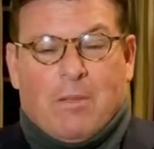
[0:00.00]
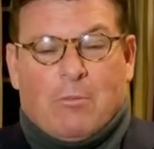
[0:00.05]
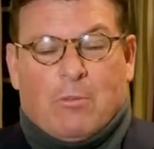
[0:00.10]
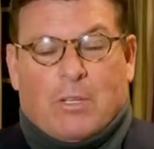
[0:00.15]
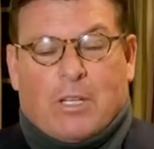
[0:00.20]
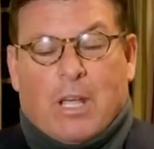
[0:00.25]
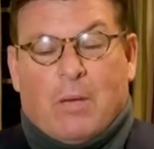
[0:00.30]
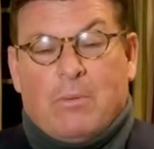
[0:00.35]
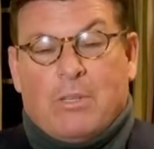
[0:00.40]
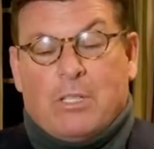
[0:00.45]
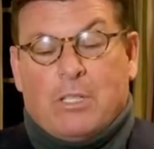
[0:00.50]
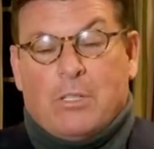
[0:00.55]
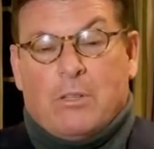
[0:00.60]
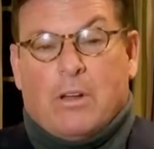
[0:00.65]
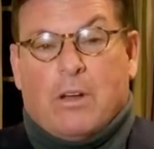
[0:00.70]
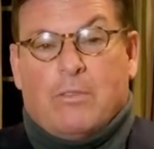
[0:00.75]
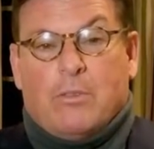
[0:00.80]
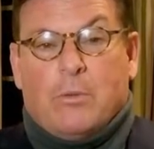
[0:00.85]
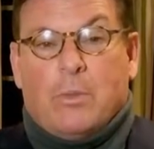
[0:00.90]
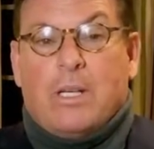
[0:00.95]
We're coming to
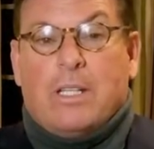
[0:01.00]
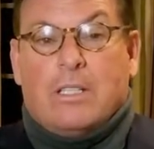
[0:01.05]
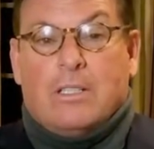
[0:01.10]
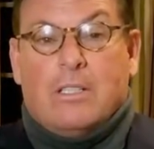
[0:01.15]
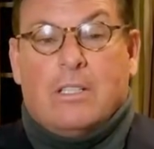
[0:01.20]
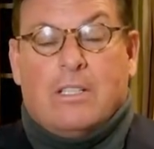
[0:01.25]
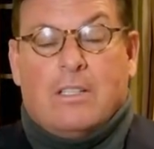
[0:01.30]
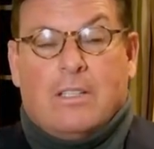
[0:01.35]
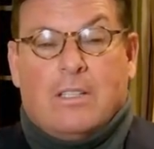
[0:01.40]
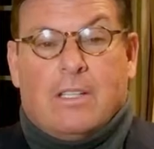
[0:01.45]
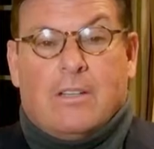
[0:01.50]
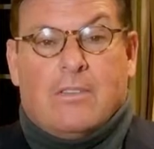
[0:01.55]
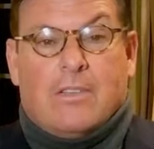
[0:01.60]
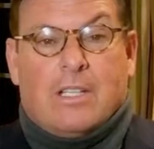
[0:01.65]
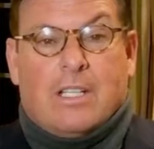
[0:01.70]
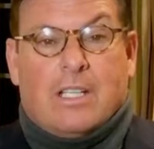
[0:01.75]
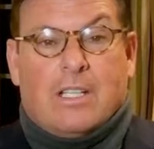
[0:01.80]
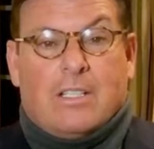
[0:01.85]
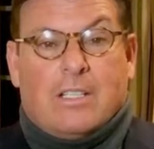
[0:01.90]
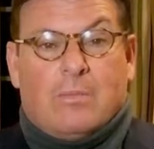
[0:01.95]
you every week to look at the
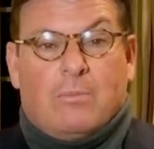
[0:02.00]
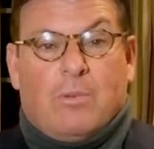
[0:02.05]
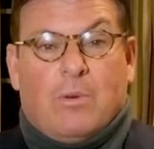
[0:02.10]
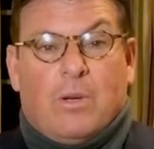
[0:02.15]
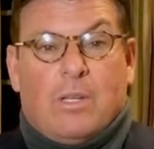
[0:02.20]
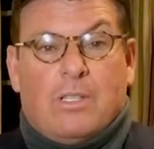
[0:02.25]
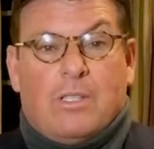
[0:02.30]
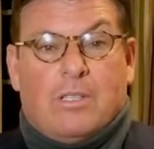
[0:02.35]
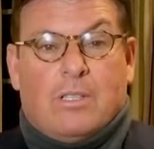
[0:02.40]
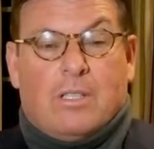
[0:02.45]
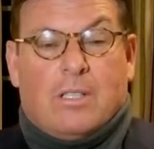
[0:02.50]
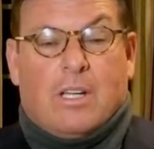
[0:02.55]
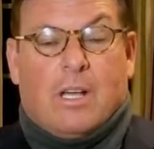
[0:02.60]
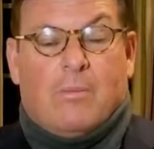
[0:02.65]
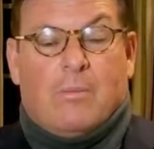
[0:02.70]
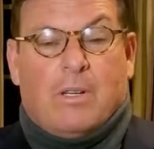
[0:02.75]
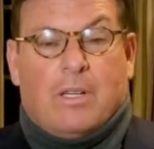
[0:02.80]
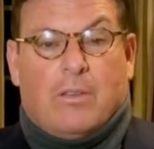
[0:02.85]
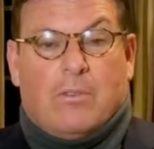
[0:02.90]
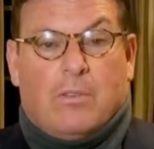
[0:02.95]
different things that point to the
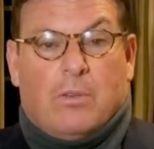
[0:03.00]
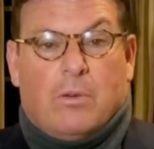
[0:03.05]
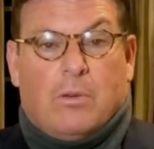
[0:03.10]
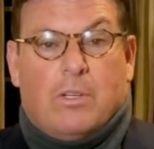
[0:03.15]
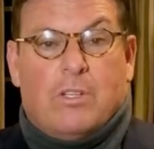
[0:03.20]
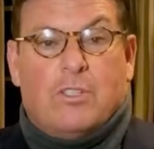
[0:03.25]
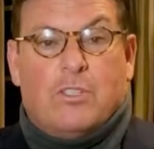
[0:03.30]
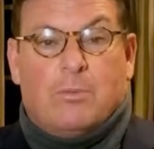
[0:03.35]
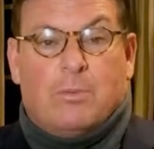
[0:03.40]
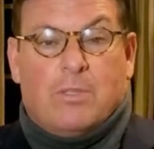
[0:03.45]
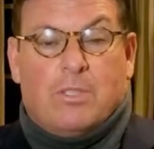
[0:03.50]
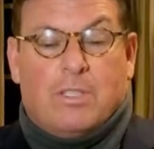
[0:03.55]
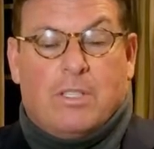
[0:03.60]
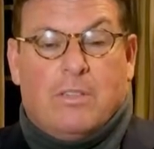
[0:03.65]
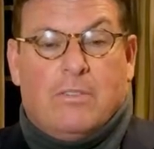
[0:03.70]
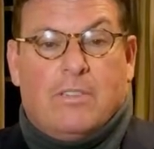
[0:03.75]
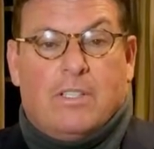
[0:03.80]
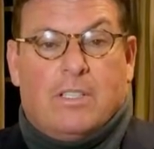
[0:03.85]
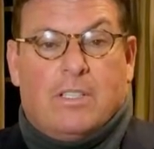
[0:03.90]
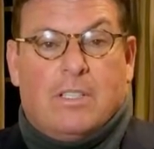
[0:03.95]
coming of the Lord, and
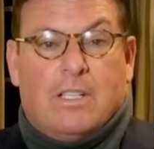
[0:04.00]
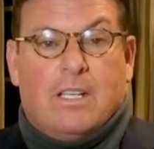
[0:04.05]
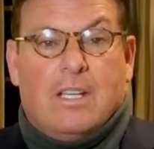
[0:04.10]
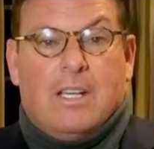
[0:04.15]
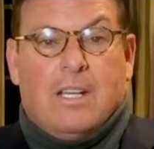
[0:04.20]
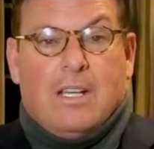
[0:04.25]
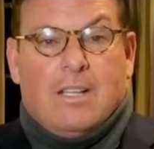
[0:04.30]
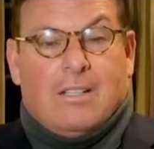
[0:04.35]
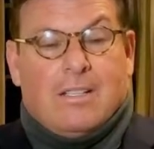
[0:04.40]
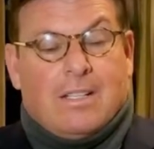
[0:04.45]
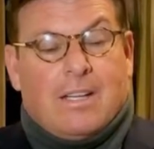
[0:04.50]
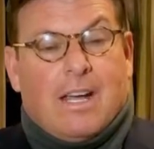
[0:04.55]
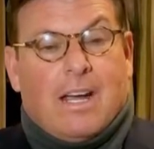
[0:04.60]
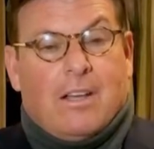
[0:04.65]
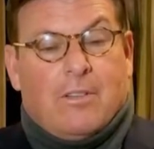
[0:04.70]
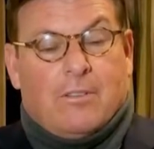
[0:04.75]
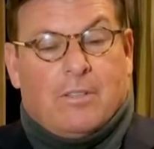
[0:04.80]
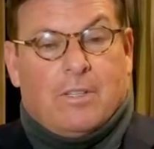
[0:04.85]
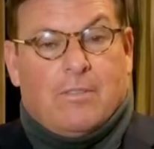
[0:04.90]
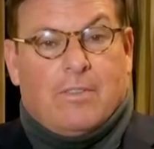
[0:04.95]
specifically the
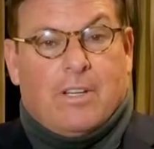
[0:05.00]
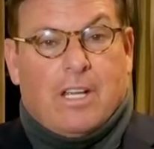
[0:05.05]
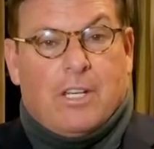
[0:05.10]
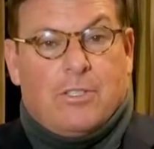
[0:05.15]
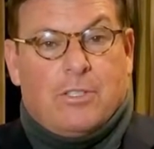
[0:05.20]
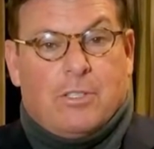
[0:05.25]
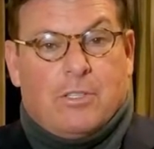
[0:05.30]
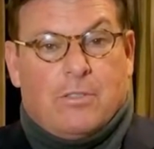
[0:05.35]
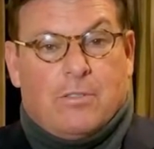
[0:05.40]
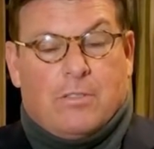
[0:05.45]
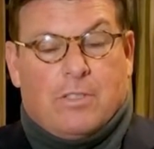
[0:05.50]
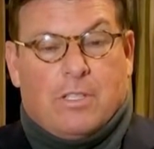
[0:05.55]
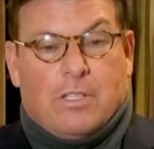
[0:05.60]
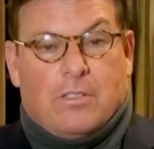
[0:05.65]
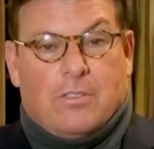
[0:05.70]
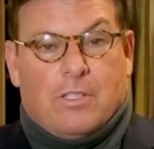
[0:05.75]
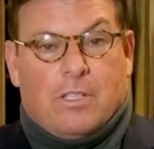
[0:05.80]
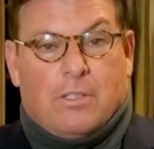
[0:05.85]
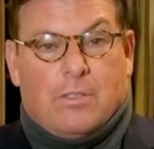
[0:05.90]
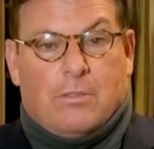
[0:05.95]
gathering of nations for the
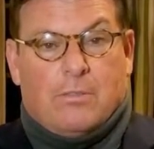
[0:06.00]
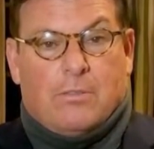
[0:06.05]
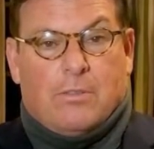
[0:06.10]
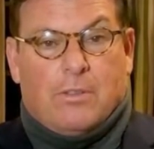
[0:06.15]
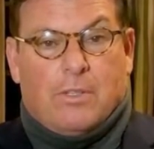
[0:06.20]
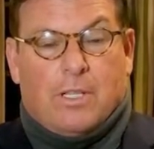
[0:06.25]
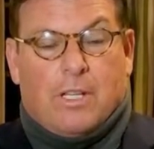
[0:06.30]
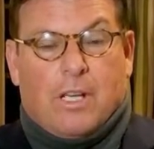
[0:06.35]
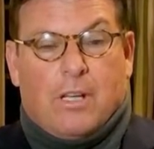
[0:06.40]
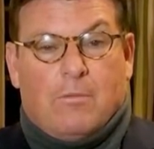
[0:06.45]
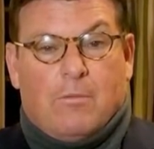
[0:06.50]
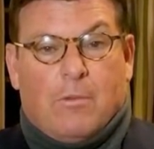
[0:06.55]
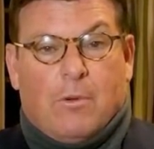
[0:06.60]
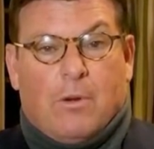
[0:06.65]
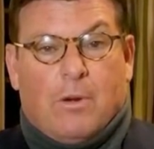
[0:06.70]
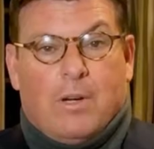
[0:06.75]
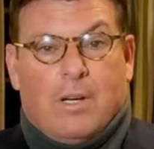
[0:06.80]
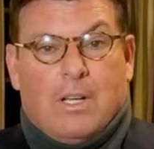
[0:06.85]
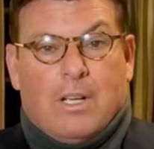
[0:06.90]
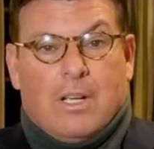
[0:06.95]
Ezekiel 38
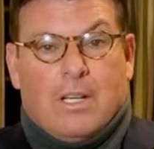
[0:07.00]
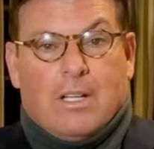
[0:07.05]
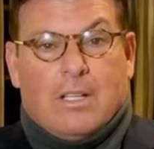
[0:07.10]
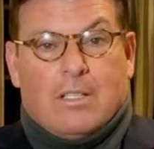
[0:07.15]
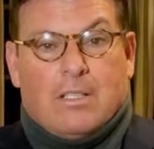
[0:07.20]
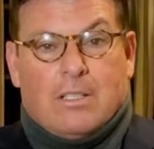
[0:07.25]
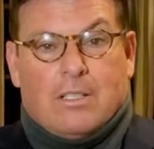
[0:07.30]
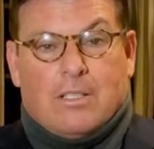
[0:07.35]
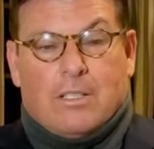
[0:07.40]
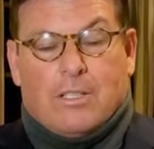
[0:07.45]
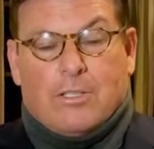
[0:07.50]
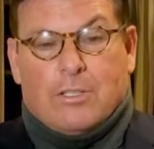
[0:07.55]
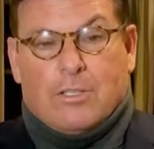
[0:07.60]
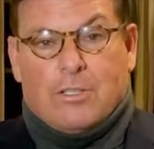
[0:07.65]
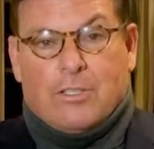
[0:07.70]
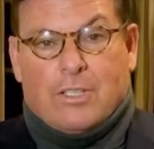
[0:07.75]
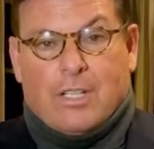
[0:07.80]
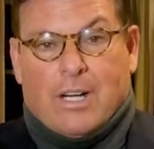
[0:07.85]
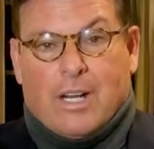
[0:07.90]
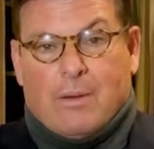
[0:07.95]
war, because it's such a
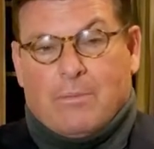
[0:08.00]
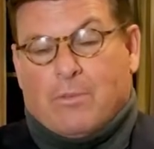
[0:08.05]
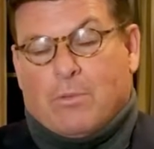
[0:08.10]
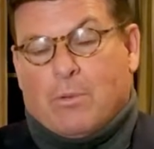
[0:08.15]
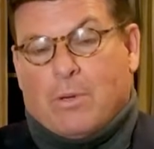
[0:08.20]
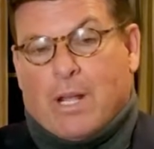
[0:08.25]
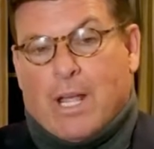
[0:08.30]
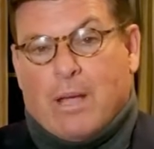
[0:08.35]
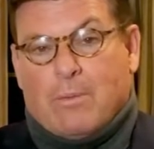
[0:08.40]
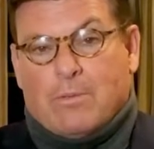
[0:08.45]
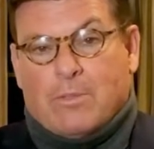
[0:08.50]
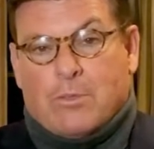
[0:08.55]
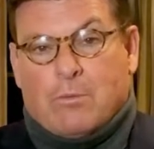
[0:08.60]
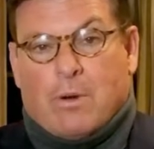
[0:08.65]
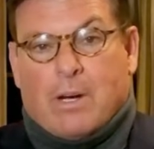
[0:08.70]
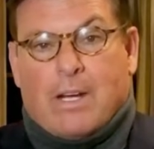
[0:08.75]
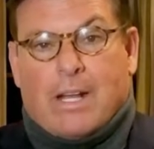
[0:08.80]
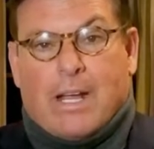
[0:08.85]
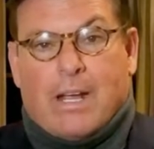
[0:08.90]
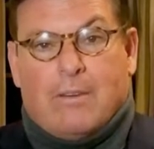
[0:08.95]
setup for what happens
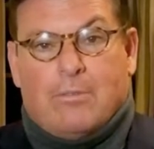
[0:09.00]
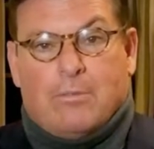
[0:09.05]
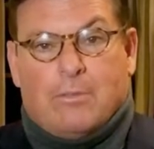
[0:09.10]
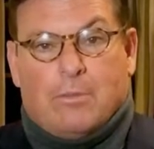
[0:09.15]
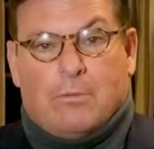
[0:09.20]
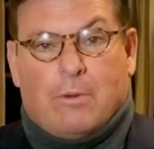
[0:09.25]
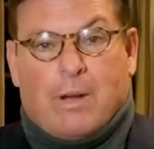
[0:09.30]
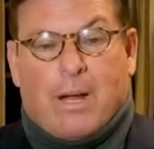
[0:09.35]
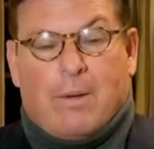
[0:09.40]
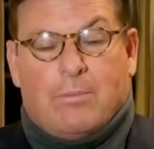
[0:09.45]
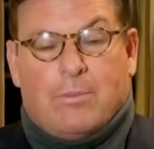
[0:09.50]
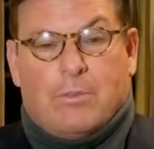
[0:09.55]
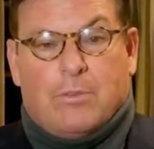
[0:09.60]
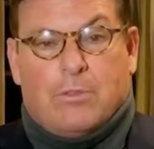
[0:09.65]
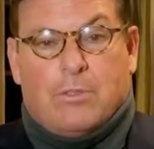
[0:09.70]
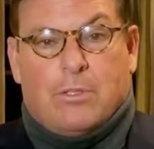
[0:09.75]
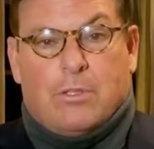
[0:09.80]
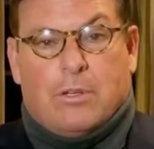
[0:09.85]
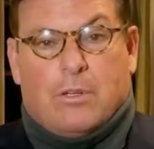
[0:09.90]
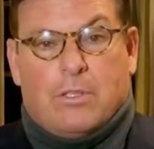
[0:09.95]
right after the rapture of
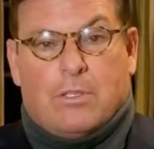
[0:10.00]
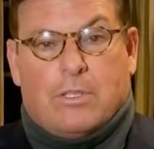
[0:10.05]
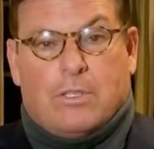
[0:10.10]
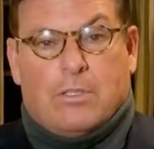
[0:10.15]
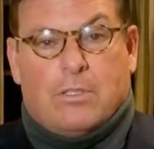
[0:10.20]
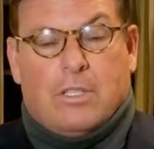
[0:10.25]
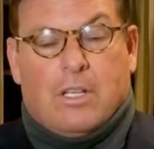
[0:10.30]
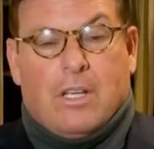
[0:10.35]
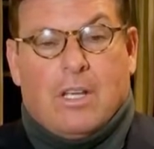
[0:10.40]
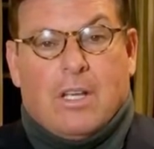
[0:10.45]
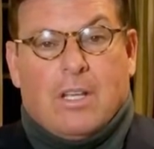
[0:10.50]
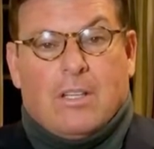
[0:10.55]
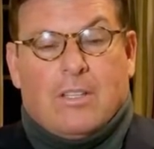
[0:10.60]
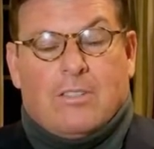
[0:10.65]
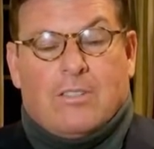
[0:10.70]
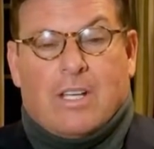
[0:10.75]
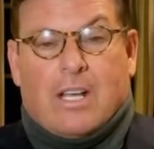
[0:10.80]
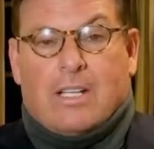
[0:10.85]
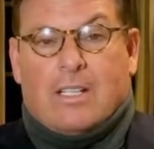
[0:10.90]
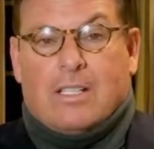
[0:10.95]
the church, because the
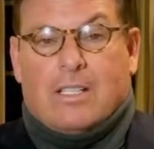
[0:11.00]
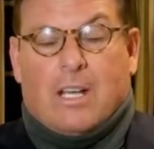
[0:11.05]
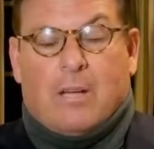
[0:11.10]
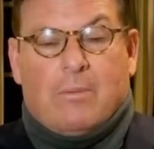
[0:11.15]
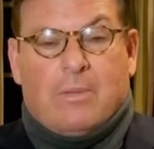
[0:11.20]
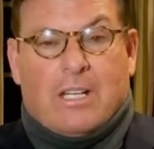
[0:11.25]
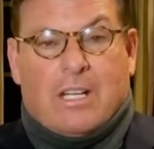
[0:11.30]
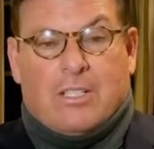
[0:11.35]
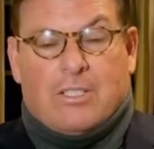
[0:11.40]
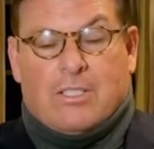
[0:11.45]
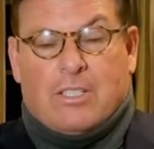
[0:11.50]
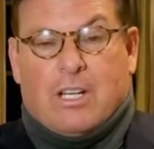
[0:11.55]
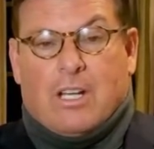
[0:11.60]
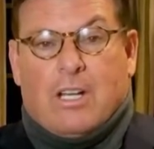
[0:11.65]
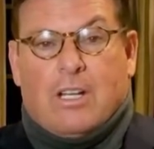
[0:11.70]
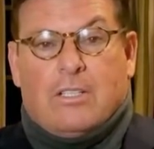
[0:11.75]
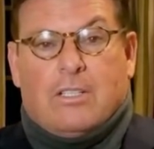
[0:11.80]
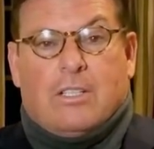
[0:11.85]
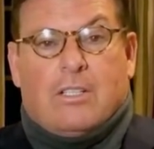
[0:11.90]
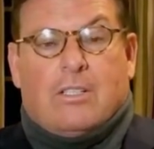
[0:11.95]
second coming has
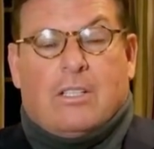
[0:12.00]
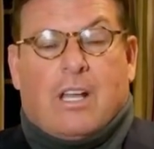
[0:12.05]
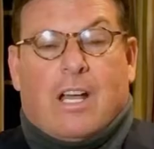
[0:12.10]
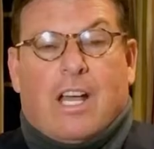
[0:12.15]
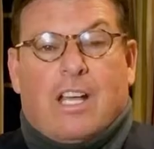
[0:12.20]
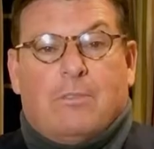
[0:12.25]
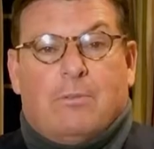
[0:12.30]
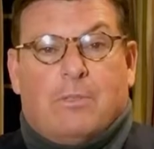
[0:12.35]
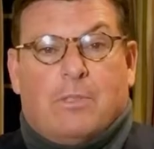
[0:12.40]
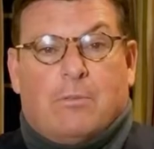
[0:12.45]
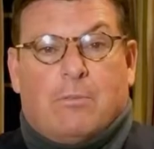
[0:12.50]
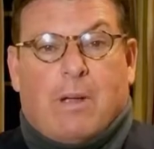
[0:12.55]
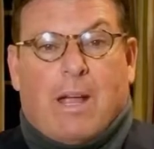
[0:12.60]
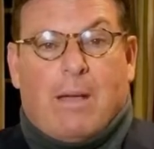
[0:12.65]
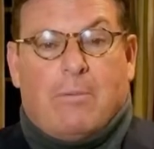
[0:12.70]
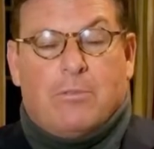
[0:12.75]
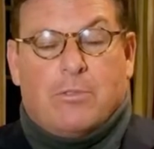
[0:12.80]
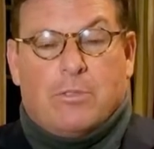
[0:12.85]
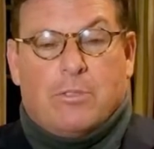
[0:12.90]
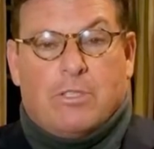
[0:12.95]
tons of signs, but the
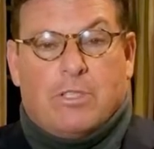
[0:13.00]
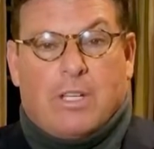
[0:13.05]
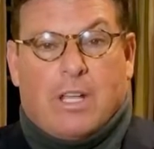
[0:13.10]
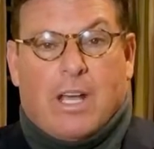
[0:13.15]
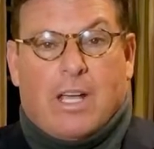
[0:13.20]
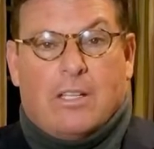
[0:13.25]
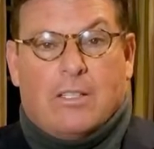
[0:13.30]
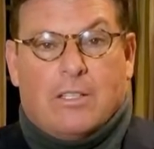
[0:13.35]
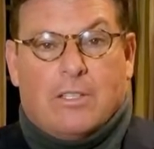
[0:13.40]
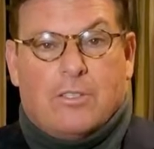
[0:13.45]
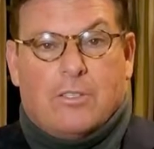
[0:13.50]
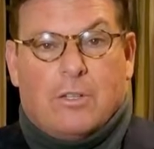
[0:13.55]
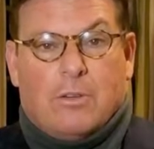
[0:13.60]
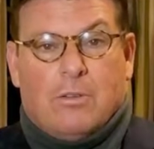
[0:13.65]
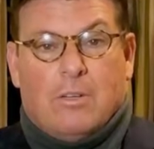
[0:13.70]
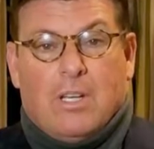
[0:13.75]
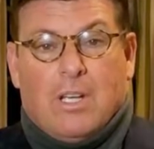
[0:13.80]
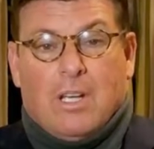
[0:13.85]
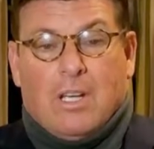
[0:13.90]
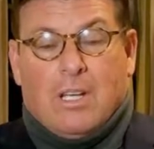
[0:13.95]
rapture is signless. So